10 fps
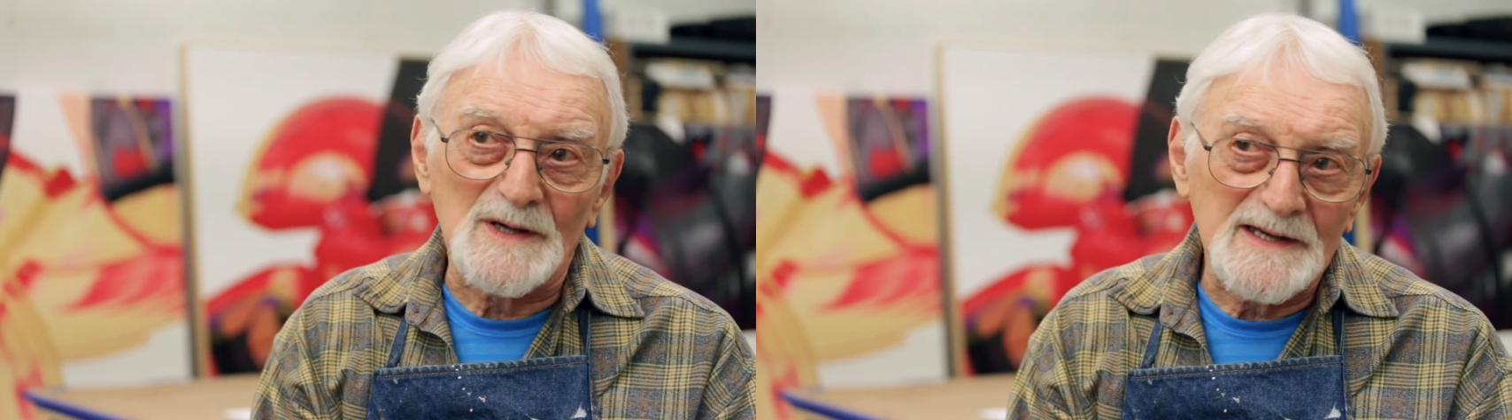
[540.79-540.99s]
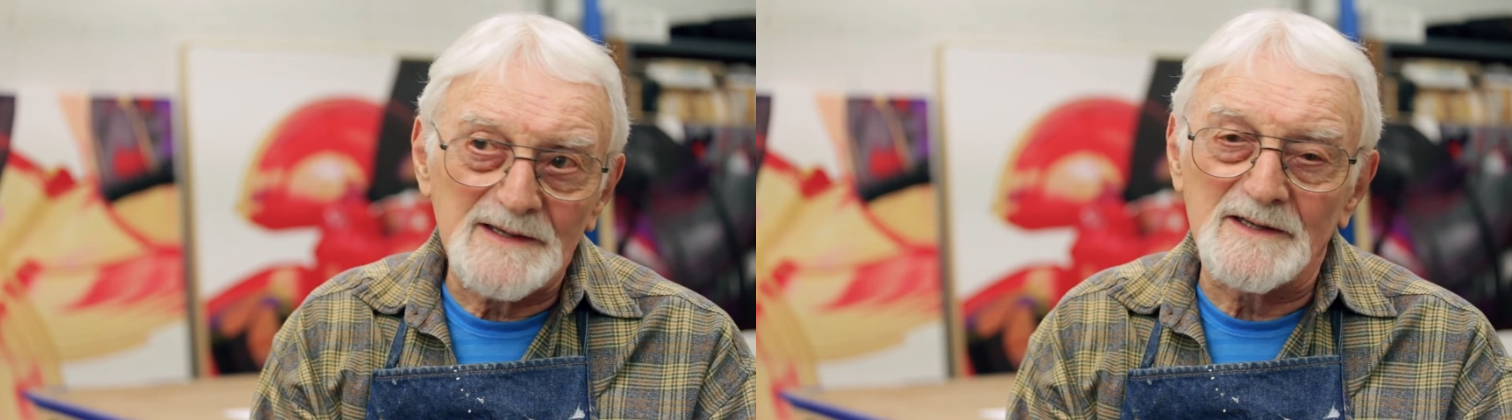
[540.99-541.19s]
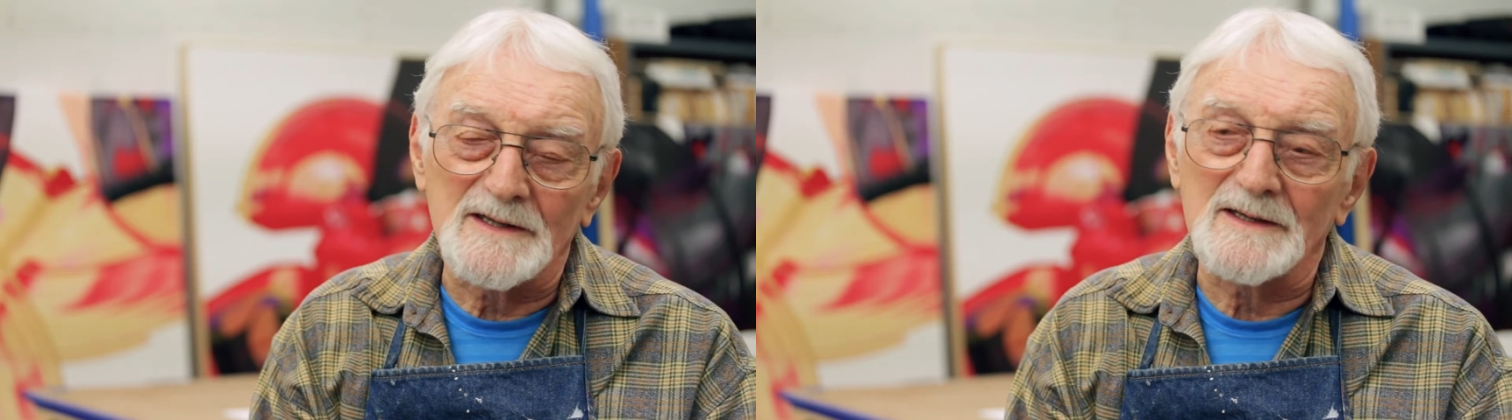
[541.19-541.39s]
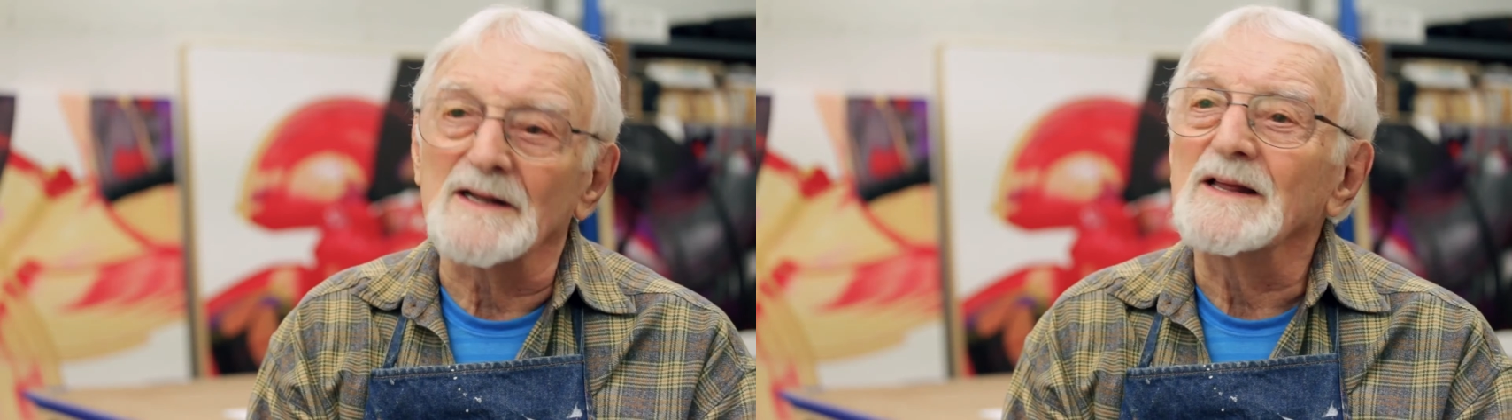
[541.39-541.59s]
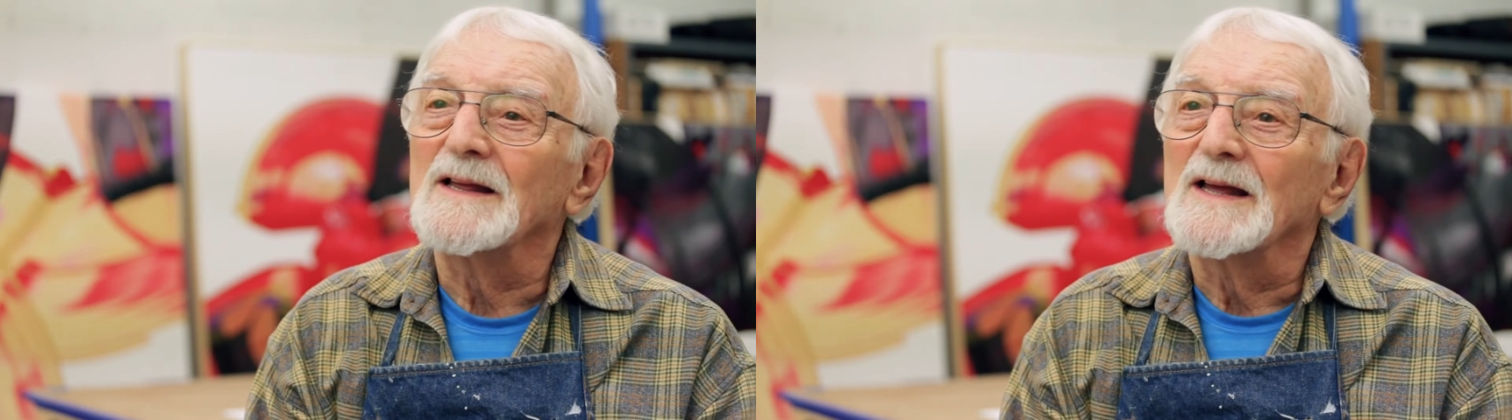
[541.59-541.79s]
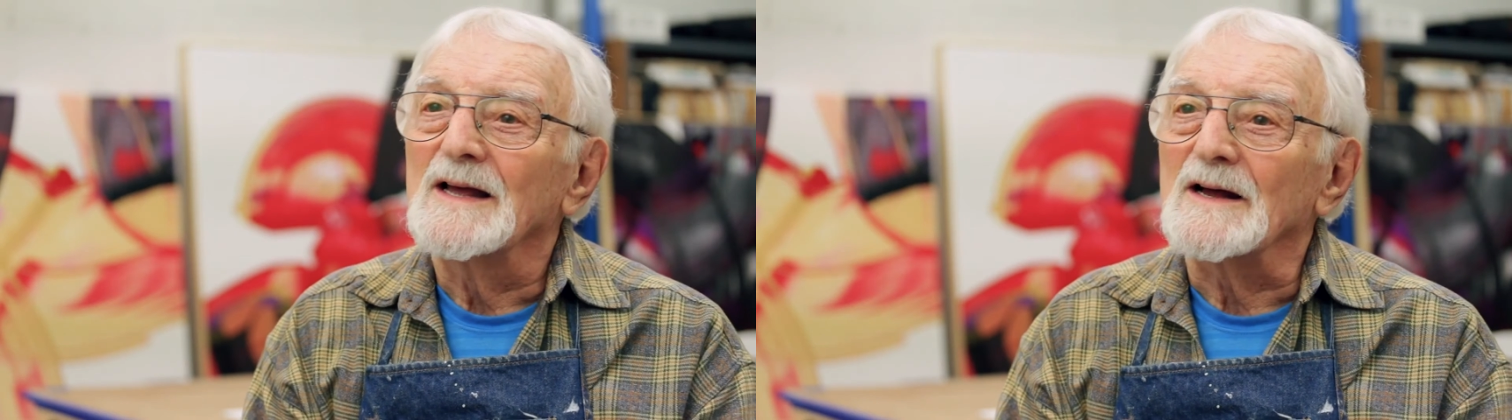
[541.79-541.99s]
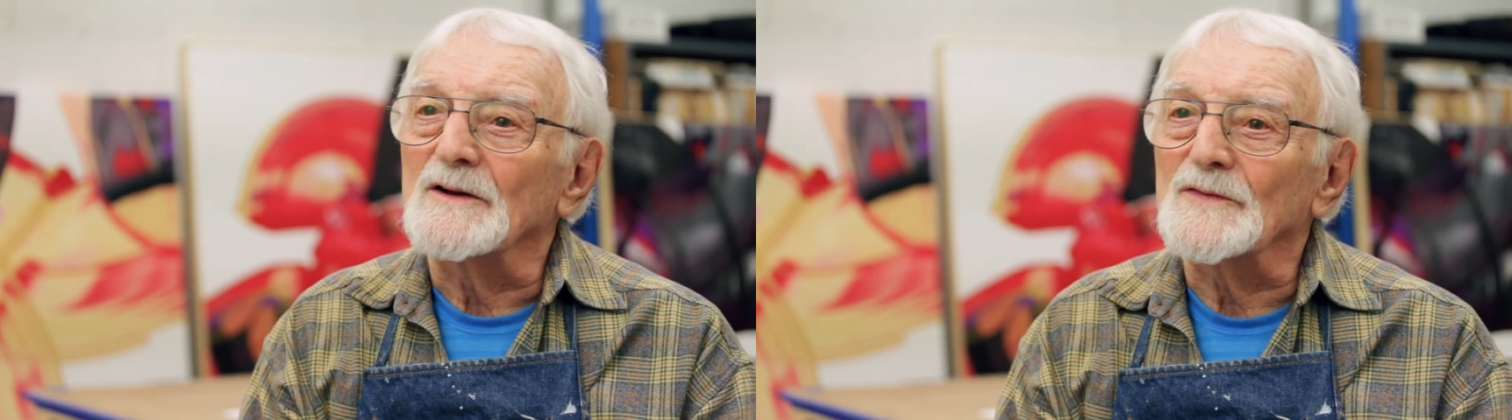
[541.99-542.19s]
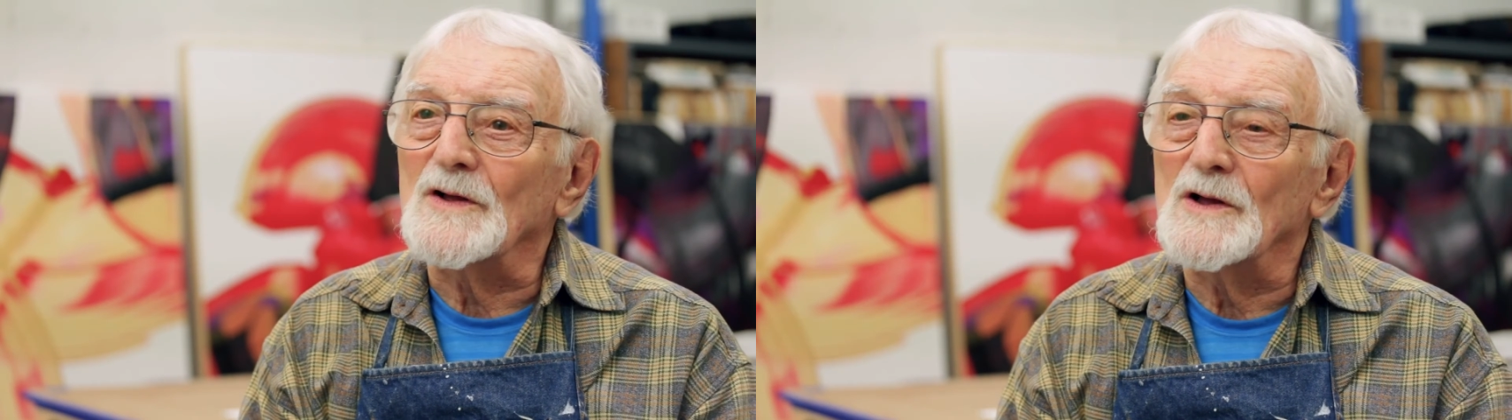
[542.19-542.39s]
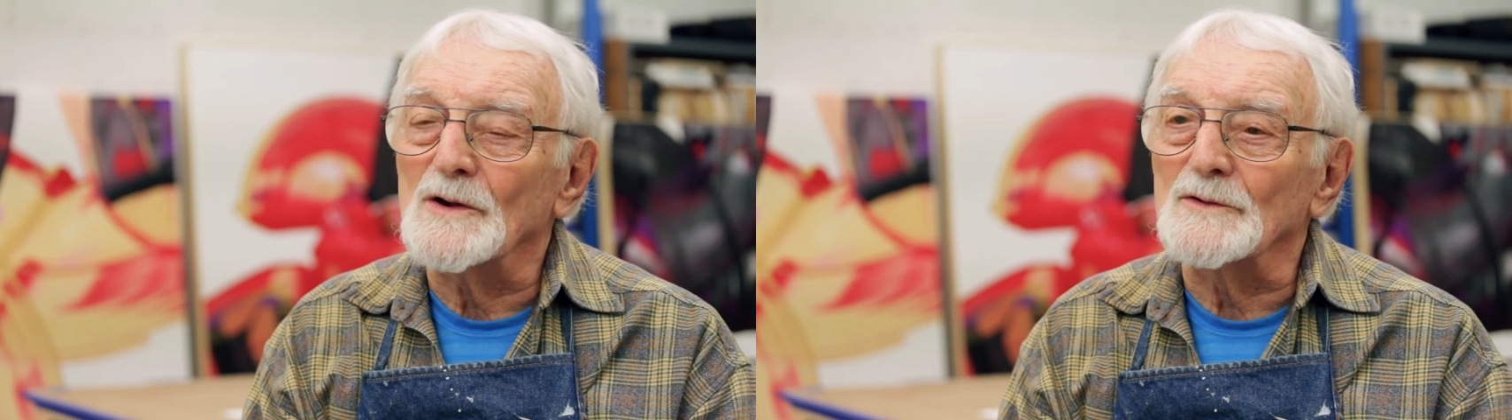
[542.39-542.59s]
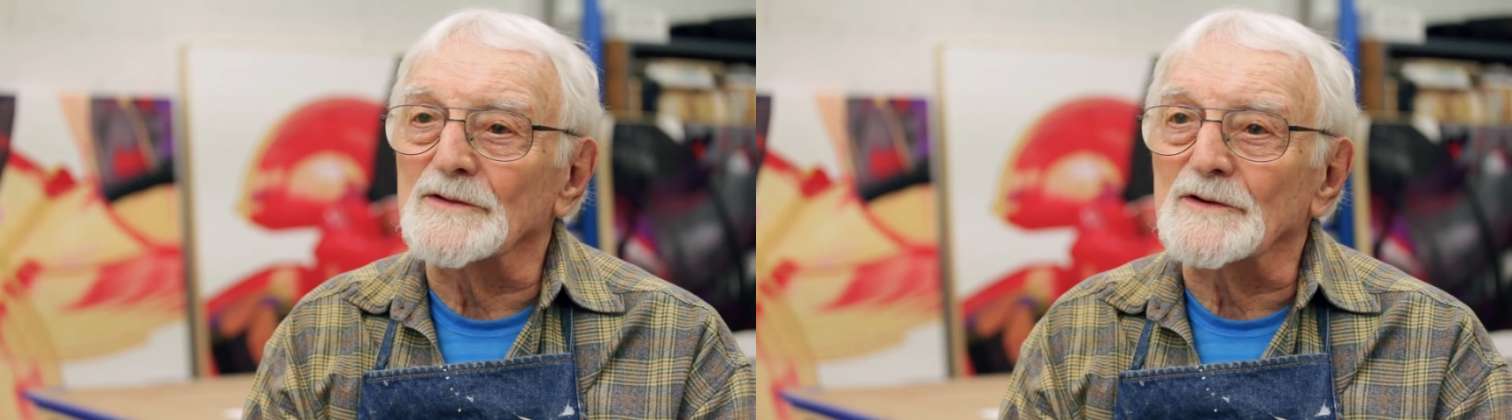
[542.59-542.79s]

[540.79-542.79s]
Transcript: blending of color